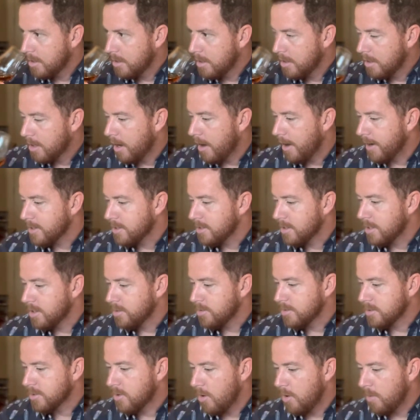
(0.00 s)
All right, so this
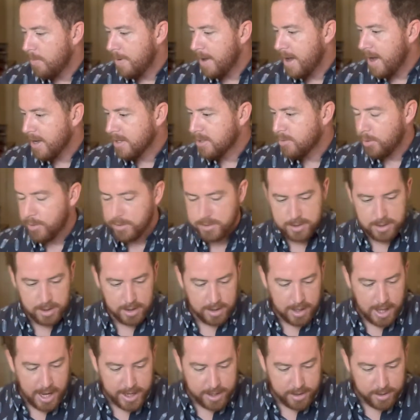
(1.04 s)
one's going back towards the
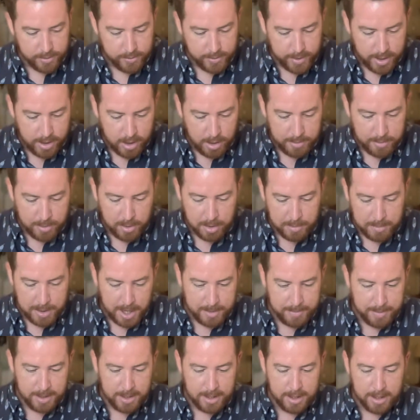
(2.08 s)
lighter realm, or
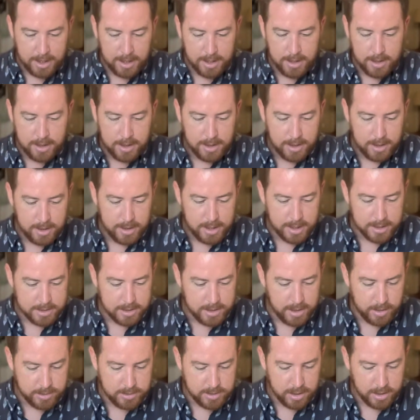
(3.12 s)
maybe this
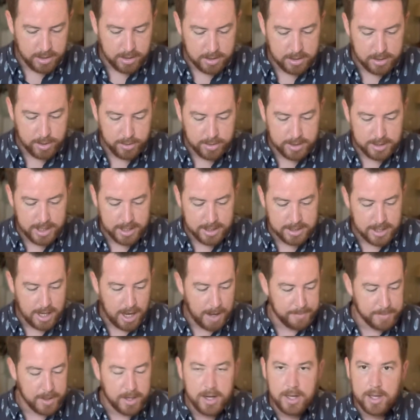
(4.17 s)
nose is a little too intense.
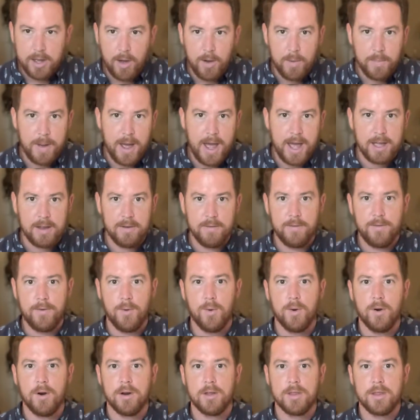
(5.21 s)
I'm going to go back and
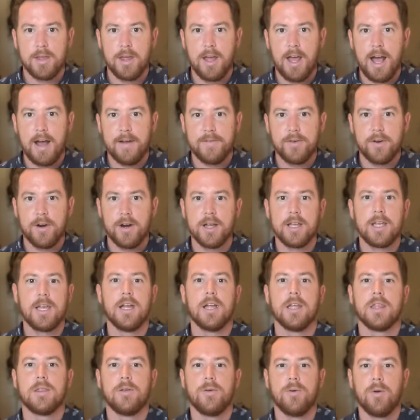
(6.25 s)
forth after I
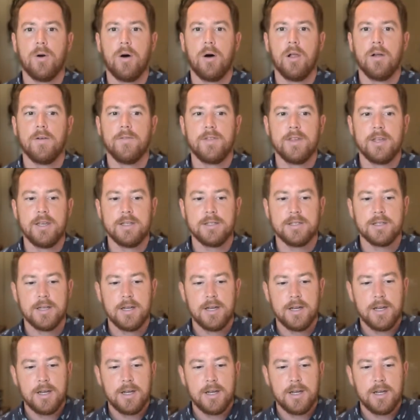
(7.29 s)
get through all of these.